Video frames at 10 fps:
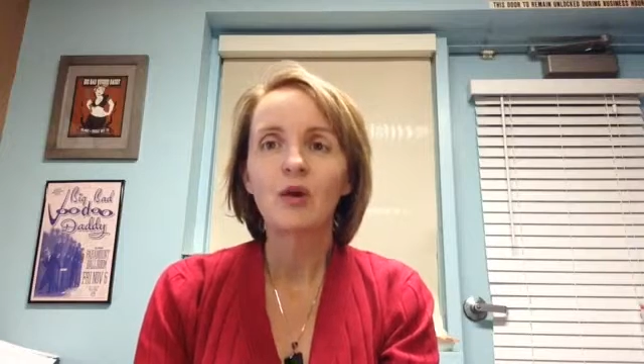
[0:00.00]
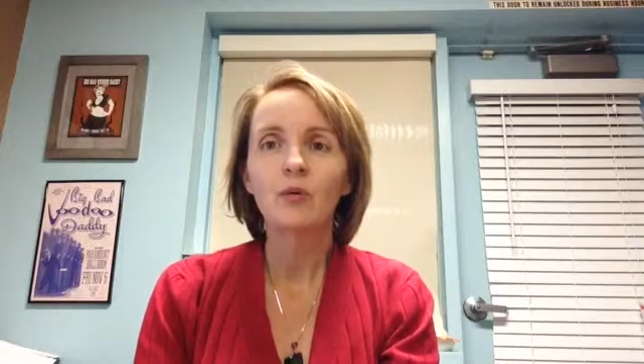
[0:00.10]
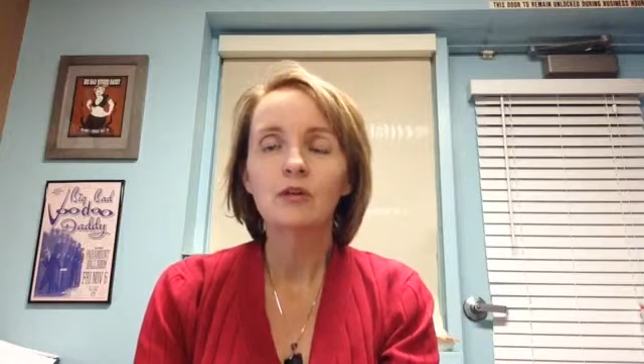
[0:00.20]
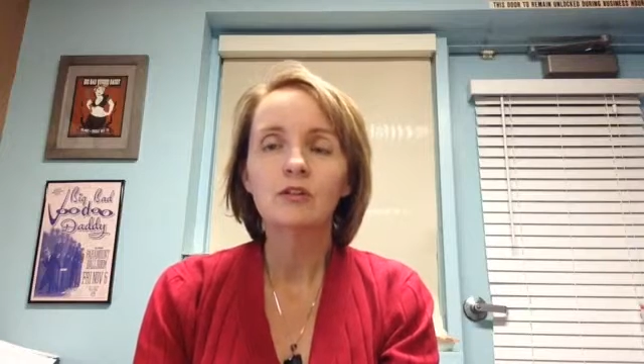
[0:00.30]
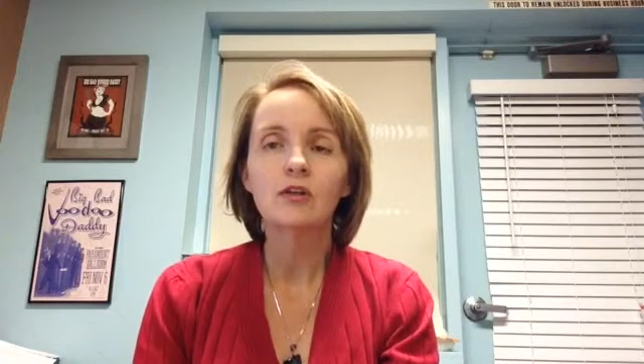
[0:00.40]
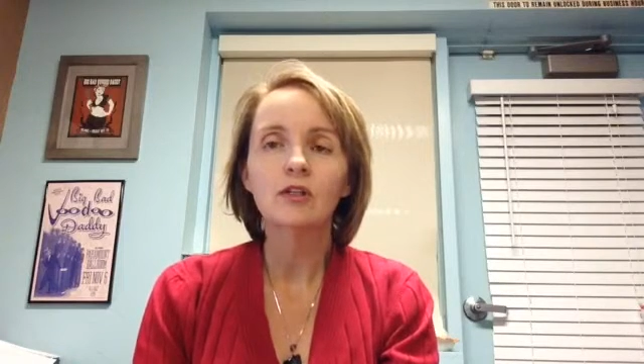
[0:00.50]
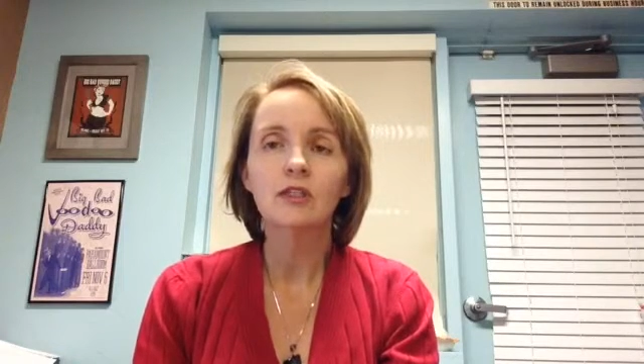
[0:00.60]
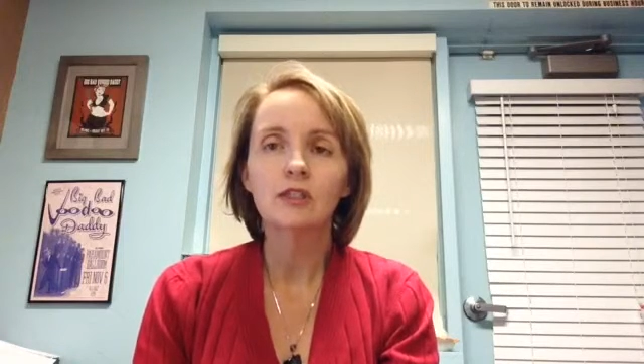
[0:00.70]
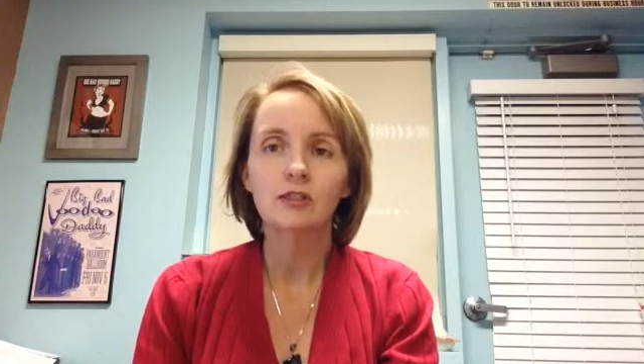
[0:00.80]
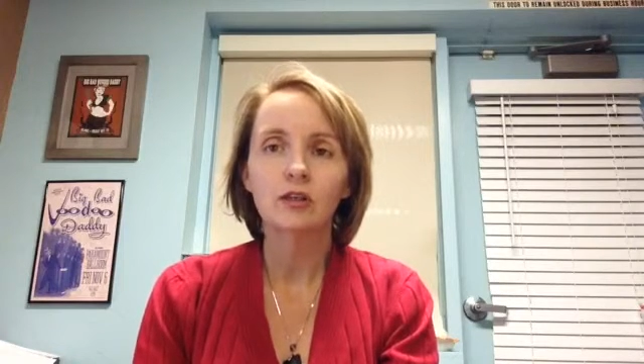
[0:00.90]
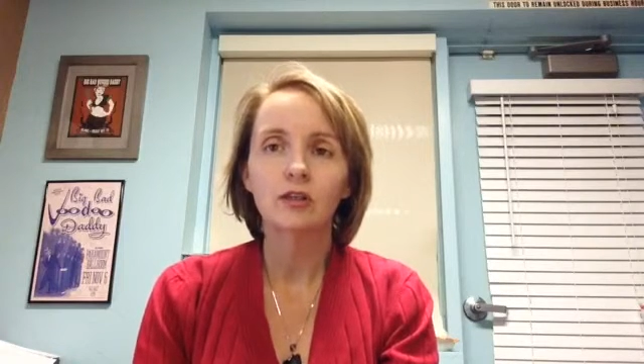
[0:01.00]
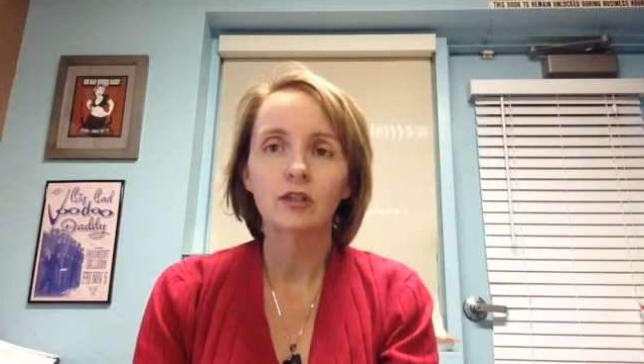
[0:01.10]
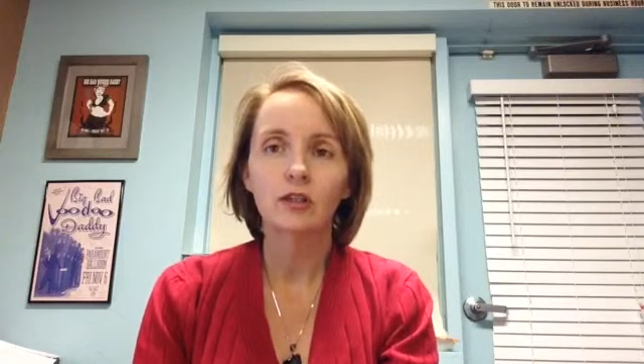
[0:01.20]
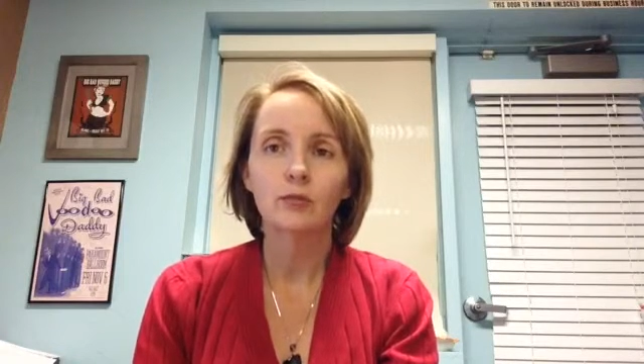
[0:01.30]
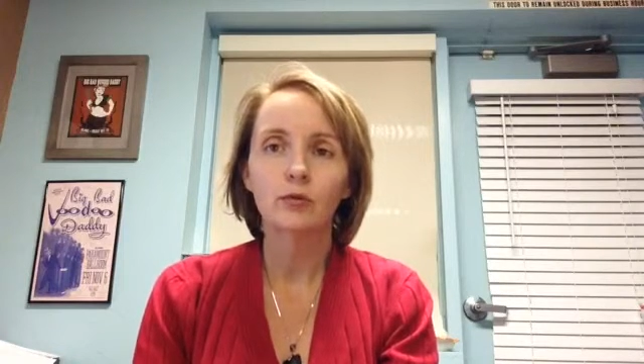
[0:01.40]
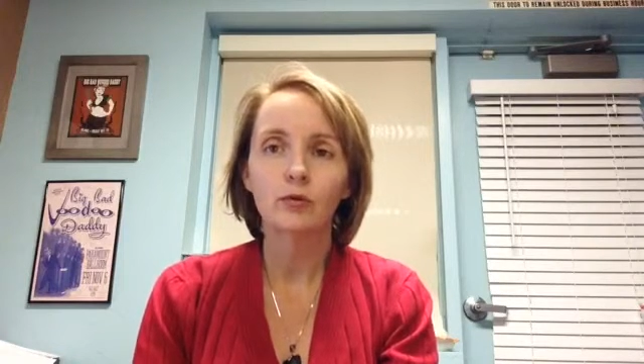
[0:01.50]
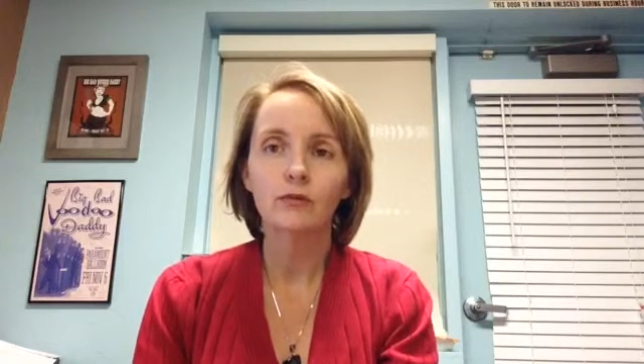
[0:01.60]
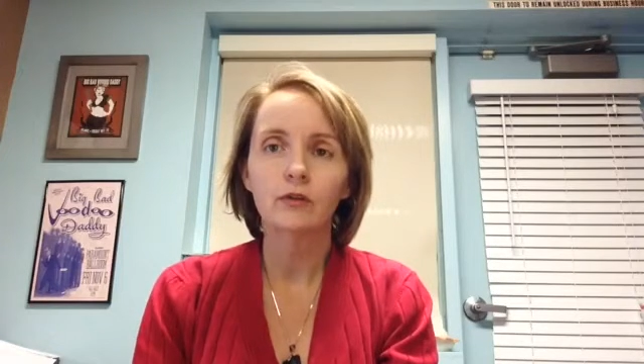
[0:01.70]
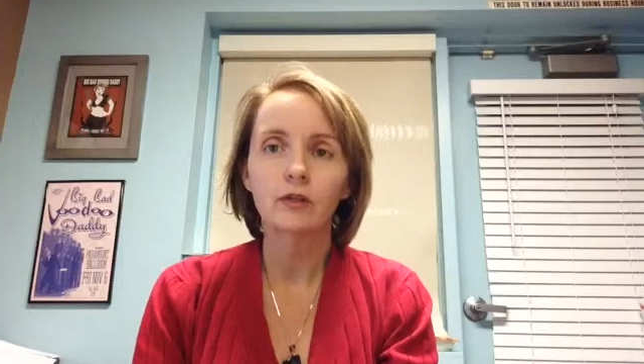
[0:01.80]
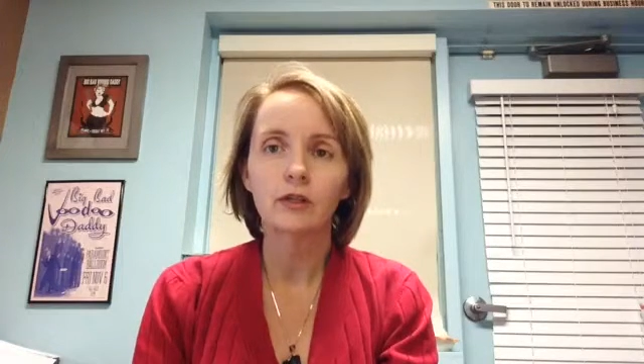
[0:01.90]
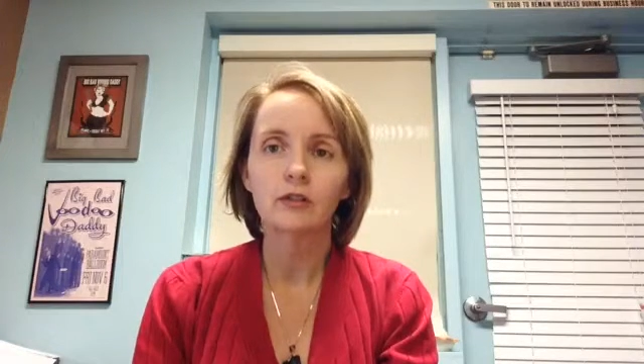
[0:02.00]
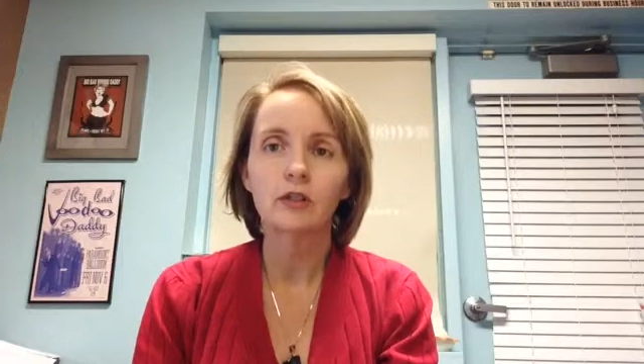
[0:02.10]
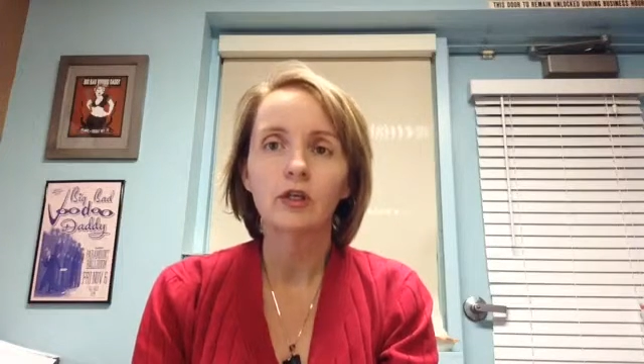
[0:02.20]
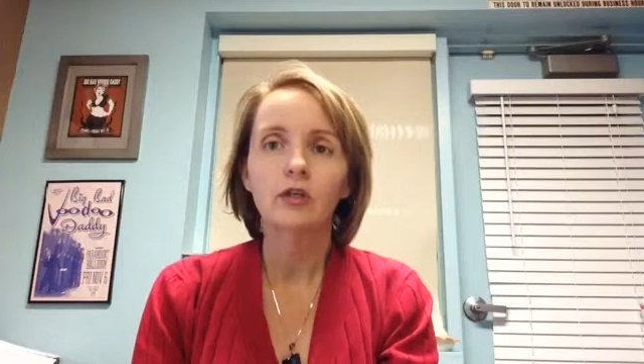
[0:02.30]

Well, as long as it's on the approved list,